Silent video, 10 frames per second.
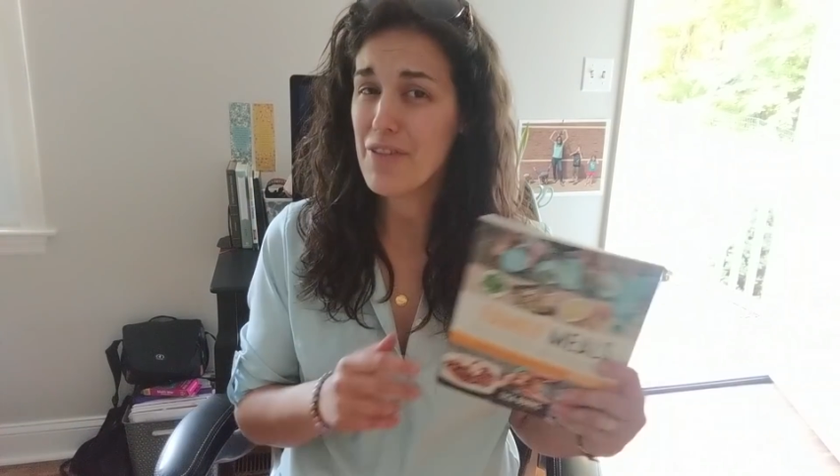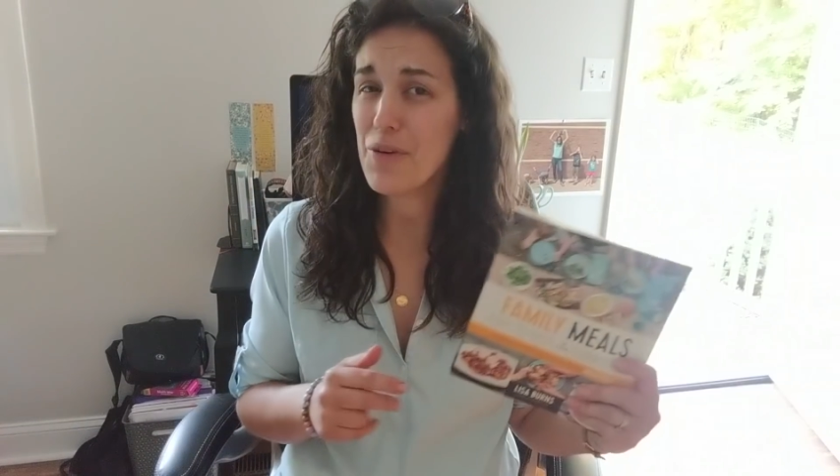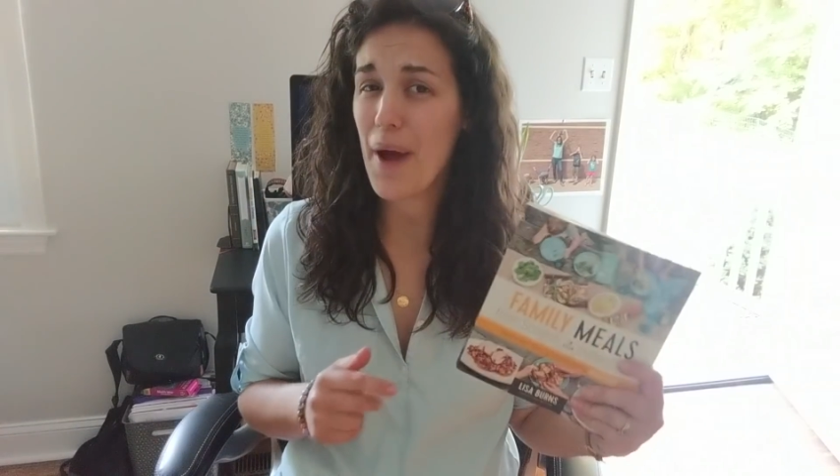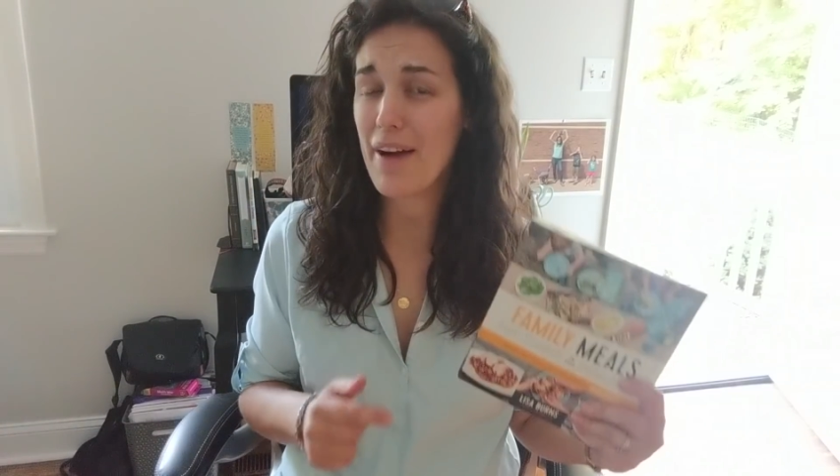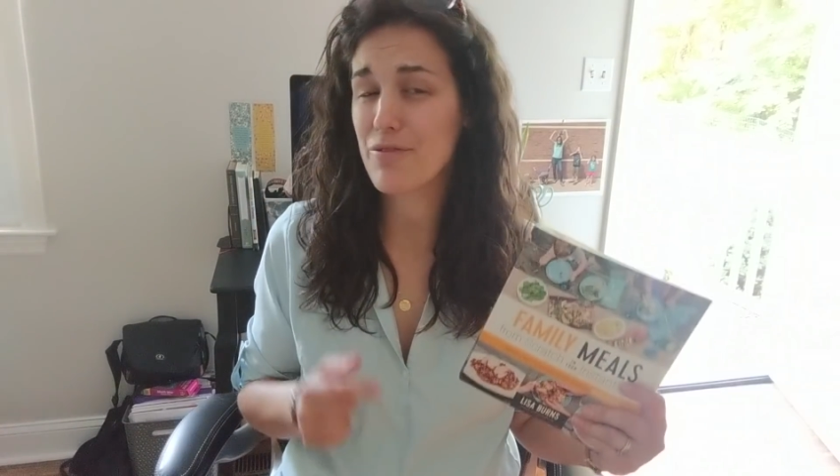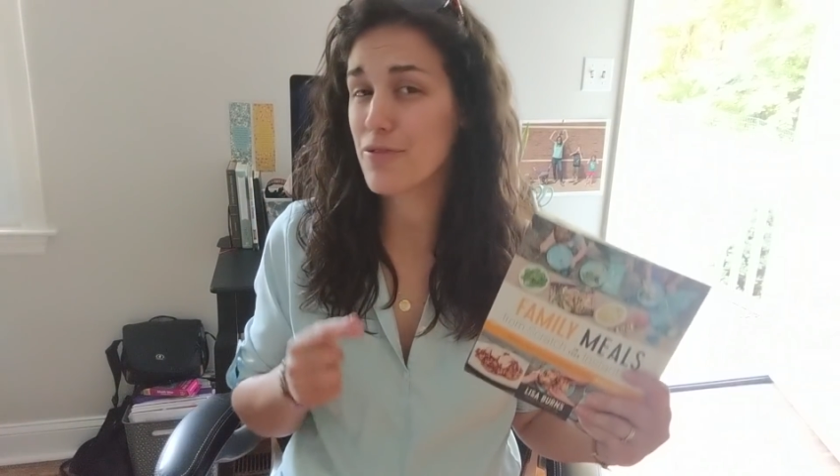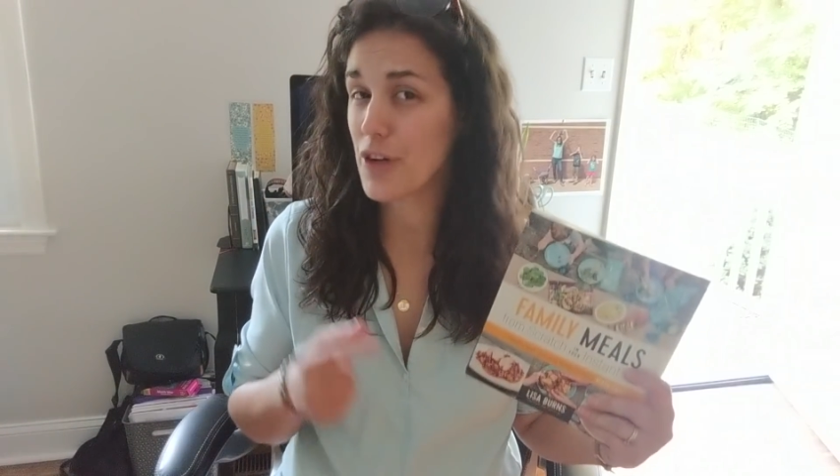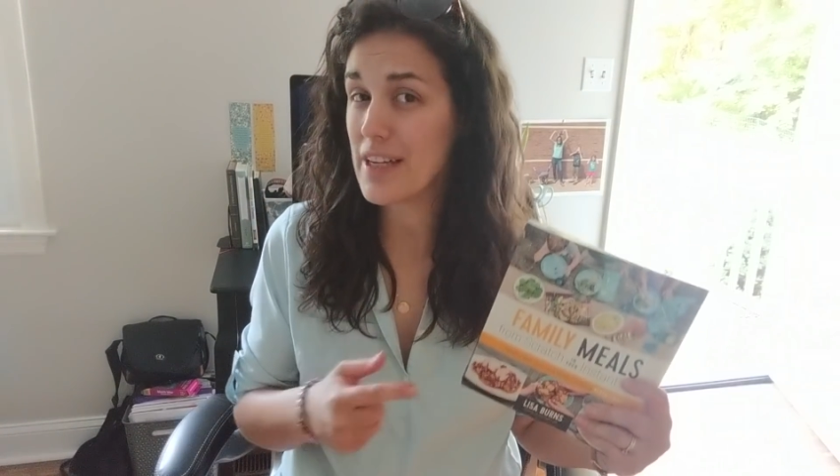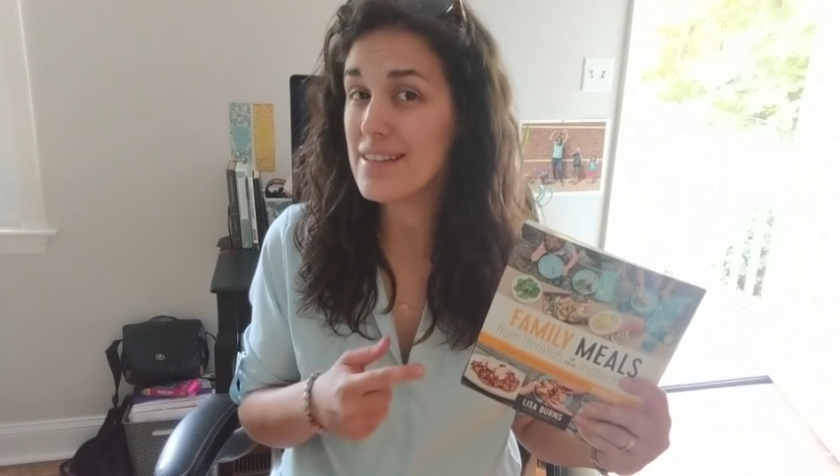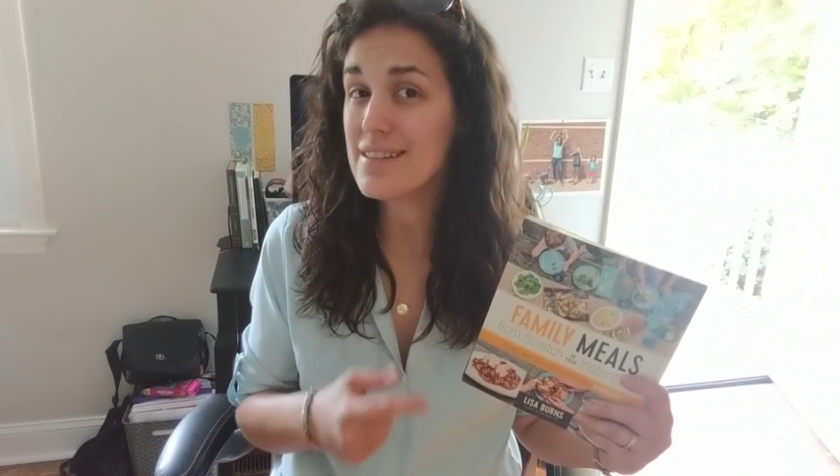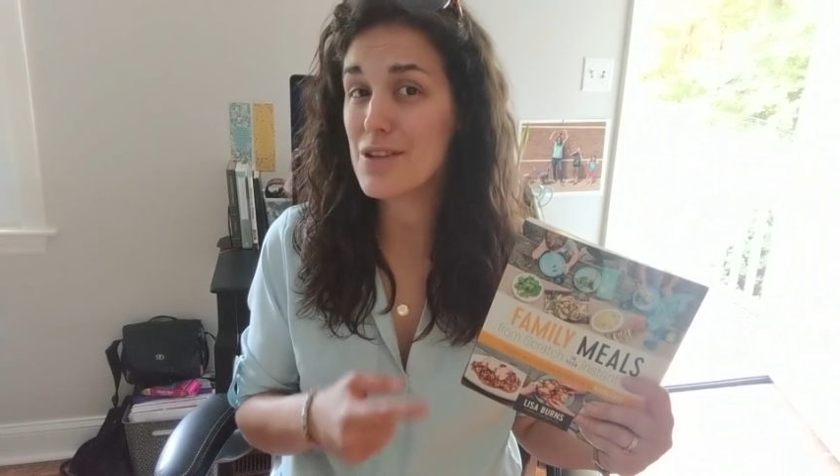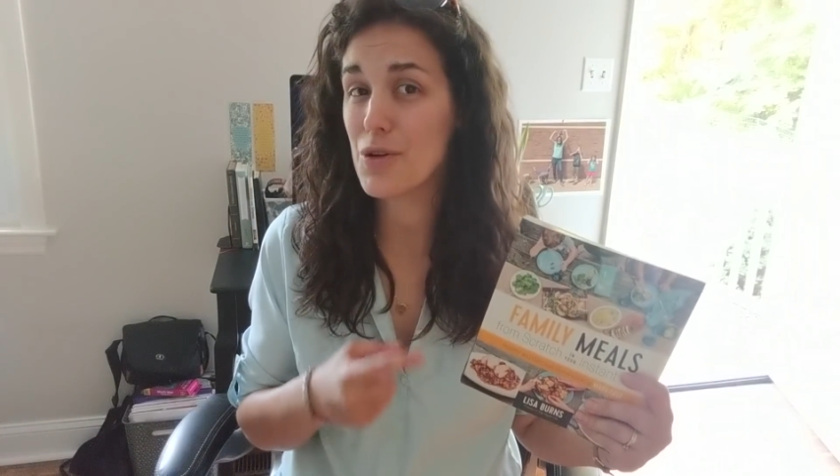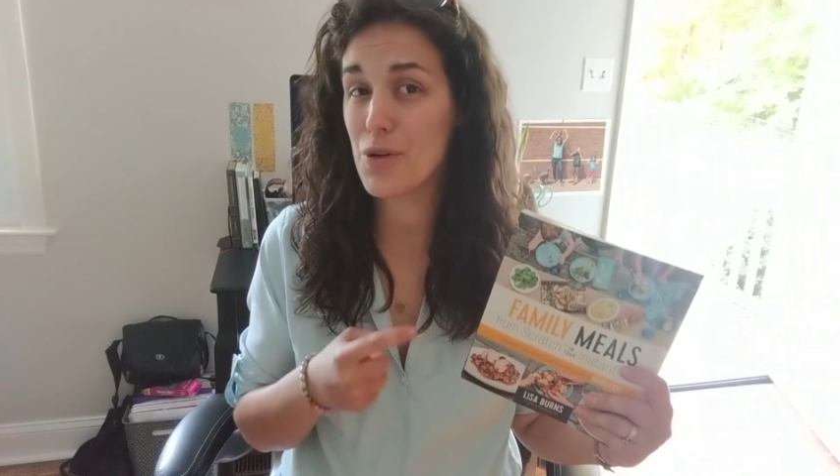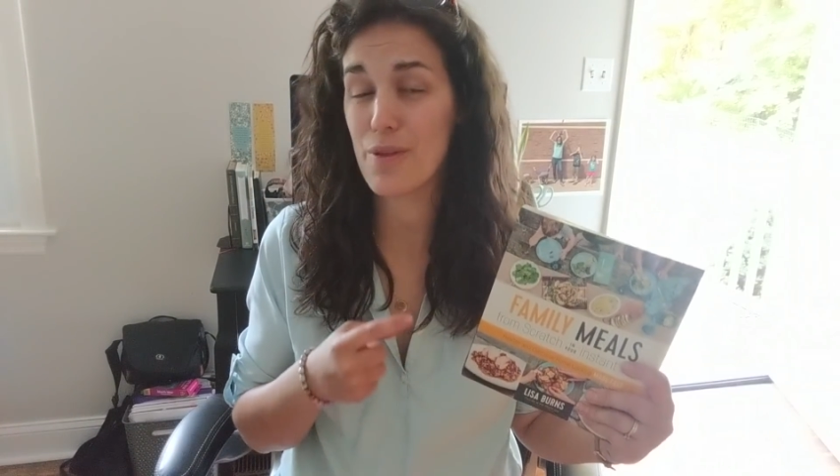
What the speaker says: If you have friends who you